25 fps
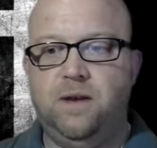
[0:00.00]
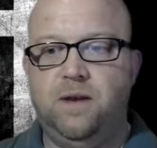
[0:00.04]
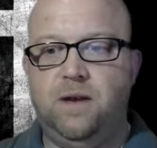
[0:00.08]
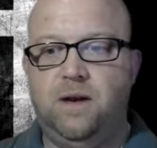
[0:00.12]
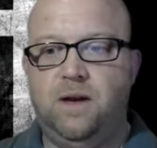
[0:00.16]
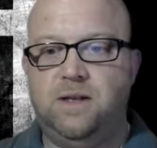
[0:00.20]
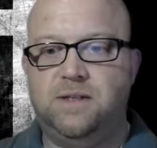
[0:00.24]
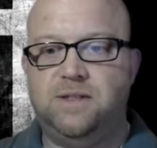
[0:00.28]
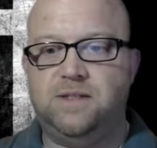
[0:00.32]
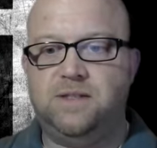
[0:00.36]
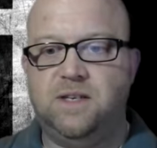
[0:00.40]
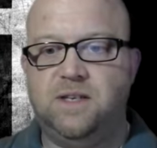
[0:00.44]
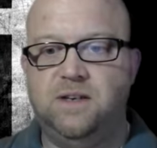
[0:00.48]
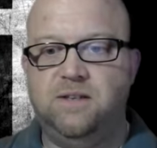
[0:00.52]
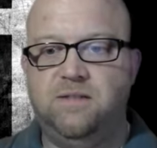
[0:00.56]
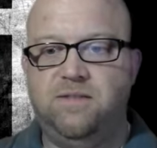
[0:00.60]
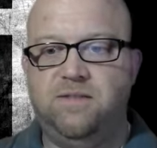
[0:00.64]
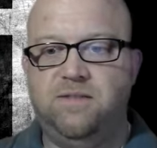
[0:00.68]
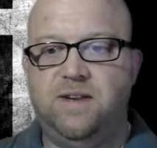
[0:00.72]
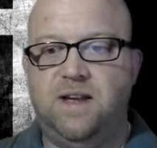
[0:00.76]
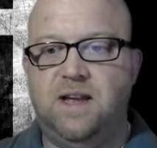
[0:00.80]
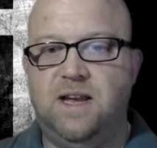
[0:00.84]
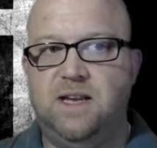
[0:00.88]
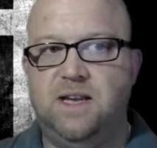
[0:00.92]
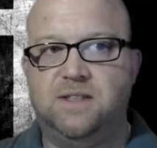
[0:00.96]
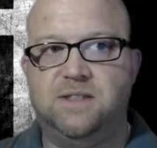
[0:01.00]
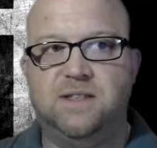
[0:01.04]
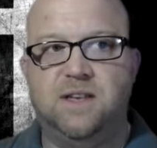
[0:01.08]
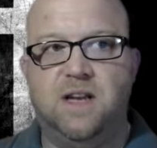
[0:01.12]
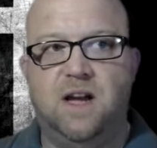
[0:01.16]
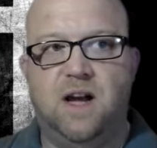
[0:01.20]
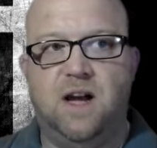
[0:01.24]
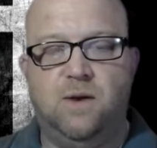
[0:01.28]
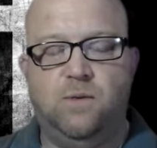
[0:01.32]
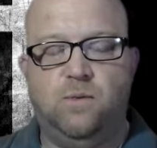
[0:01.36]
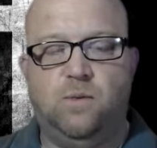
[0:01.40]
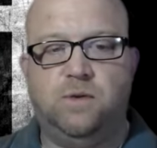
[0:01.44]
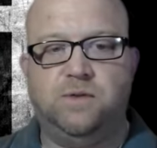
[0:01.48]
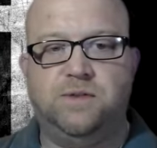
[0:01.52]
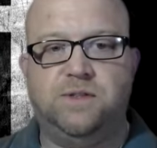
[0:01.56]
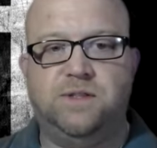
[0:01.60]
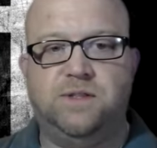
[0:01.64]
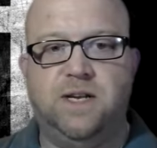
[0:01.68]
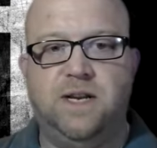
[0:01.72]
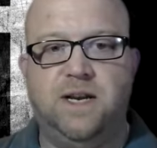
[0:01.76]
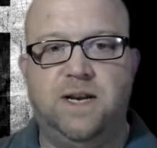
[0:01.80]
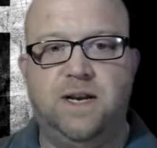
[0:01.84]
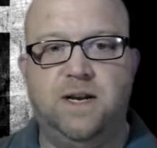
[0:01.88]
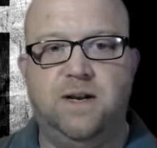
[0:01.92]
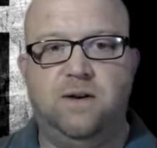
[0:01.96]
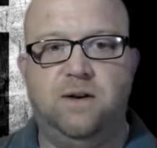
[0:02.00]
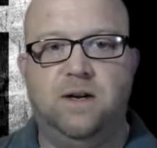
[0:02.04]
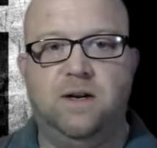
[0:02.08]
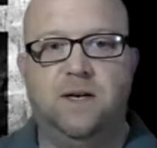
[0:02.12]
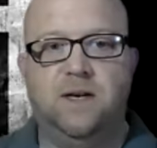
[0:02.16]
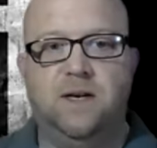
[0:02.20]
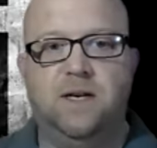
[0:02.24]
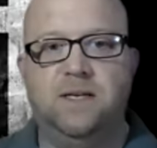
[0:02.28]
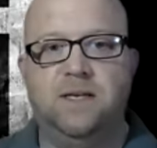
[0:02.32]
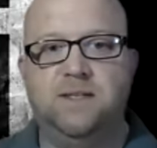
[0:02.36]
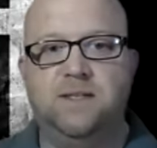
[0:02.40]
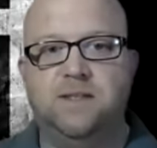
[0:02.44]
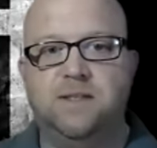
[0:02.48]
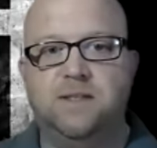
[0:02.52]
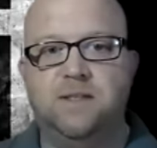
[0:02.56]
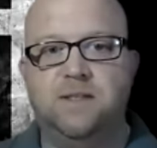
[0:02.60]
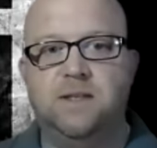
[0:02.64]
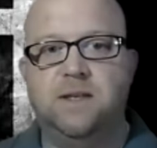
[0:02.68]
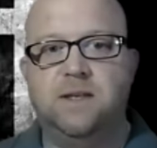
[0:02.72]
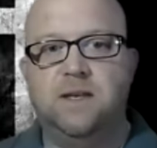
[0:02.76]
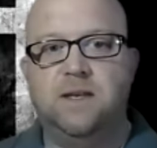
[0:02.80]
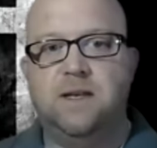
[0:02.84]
us confess. God wants to hear us